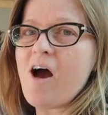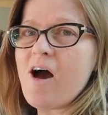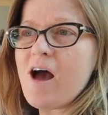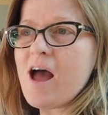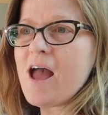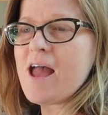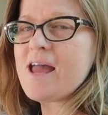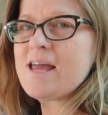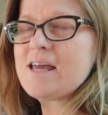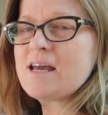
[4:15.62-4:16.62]

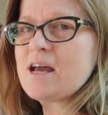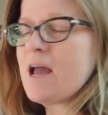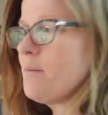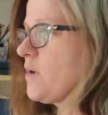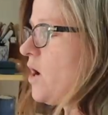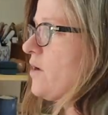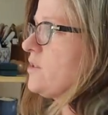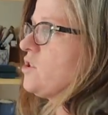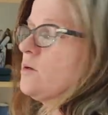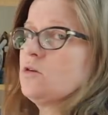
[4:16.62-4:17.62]
I am
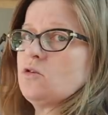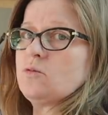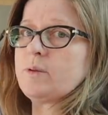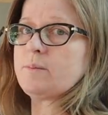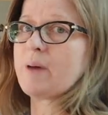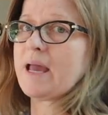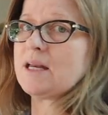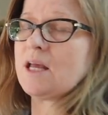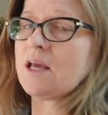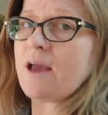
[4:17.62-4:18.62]
going to be
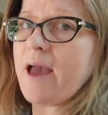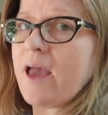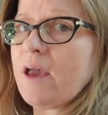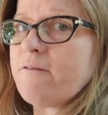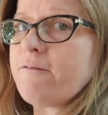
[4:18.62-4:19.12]
painting a